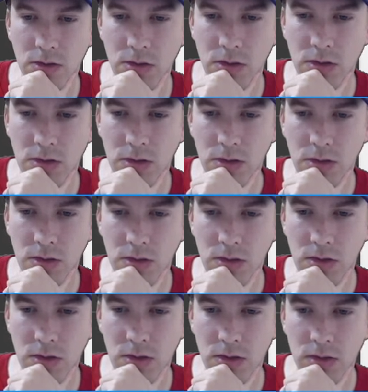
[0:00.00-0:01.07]

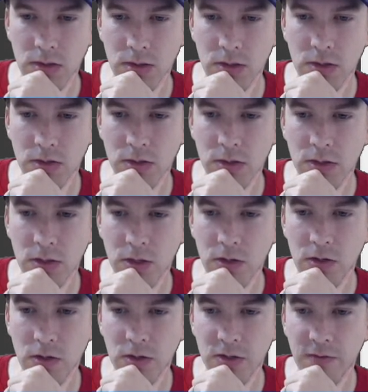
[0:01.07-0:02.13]
Starts
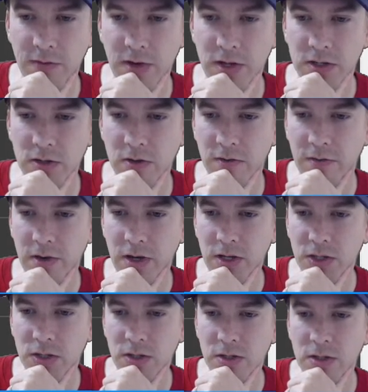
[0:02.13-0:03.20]
slow, gets faster and
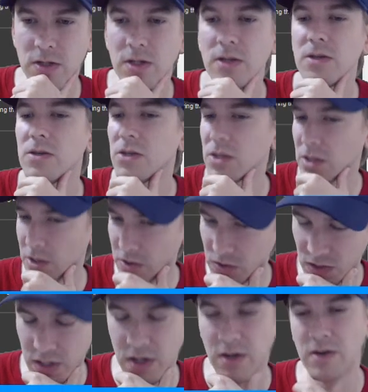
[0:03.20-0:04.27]
faster,
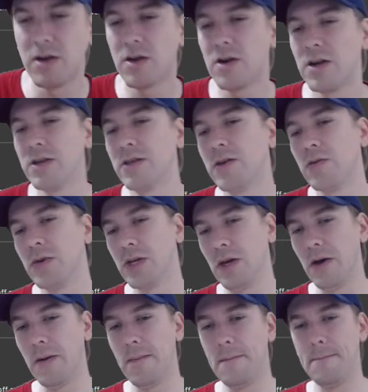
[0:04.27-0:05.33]
slows down. Alright, there we
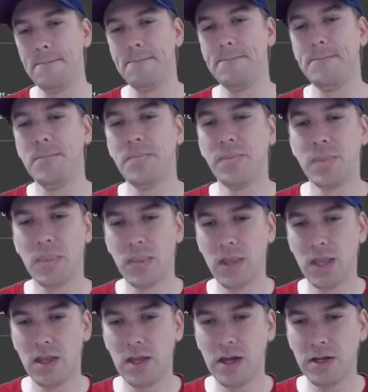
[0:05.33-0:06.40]
go.
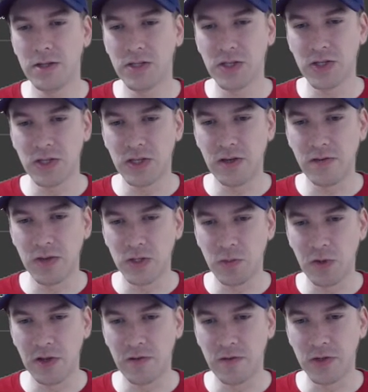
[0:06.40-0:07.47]
Now let's just see if the
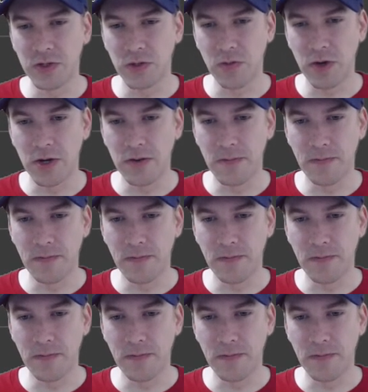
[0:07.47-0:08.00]
speed feels right.